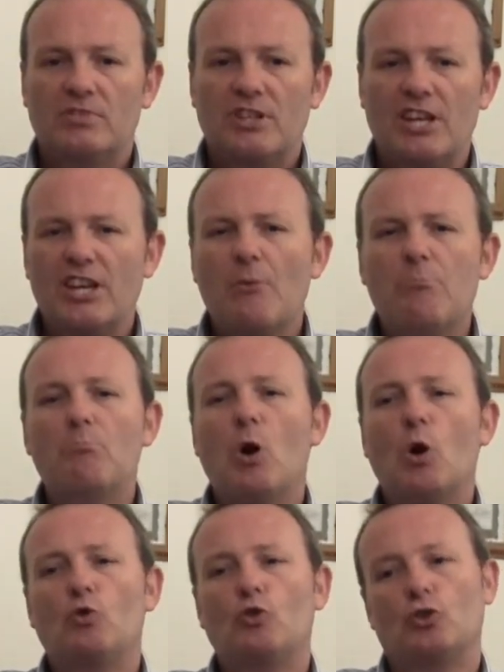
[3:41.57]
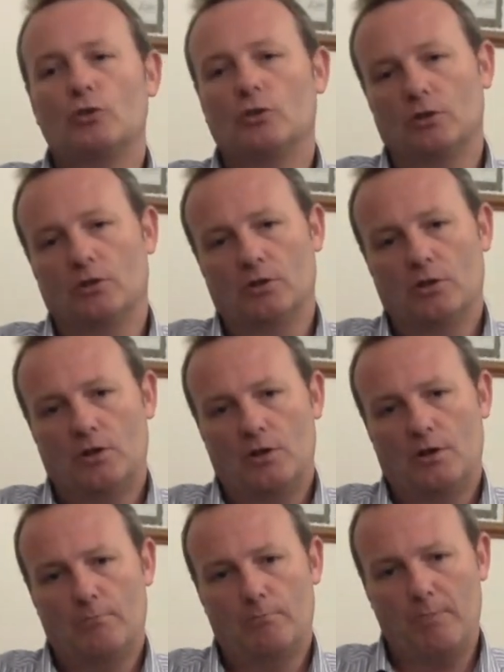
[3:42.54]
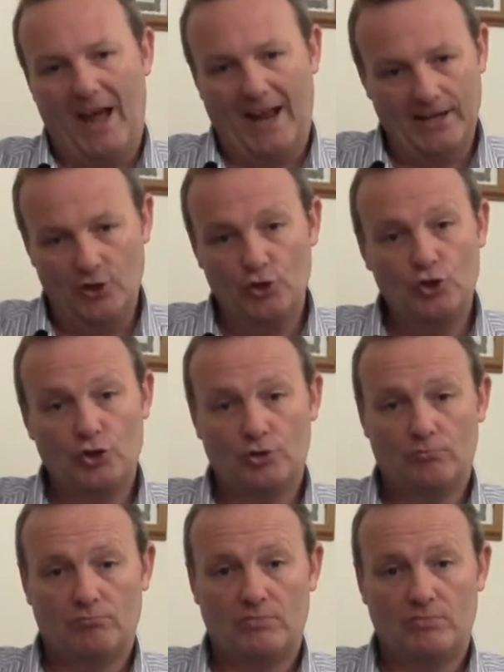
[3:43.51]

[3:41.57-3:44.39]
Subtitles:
the emotional baggage